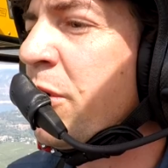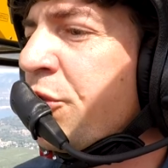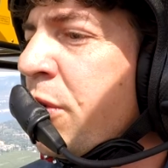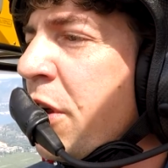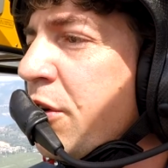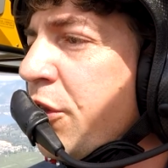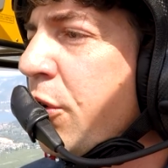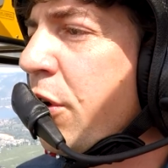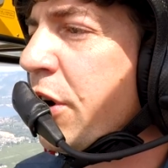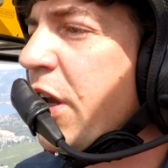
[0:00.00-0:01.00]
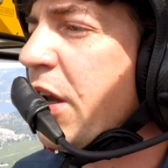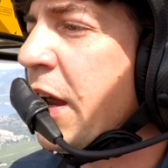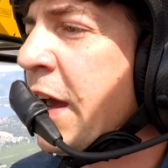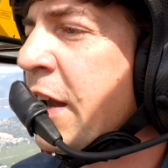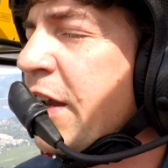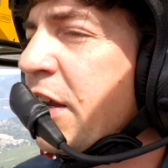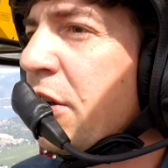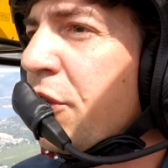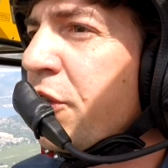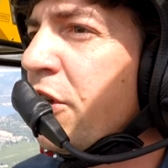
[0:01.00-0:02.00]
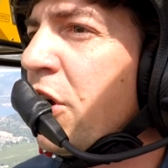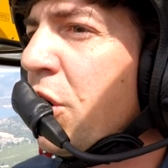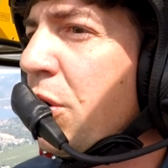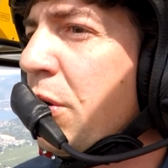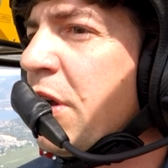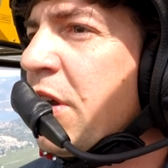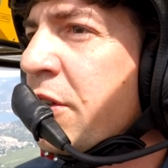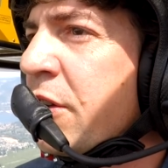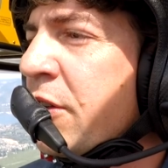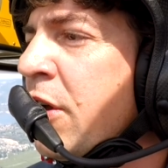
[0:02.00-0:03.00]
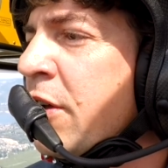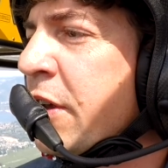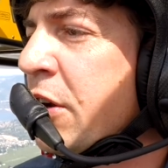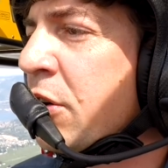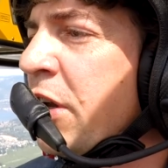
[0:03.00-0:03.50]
rudder authority and I can go slow, so as long as I don't get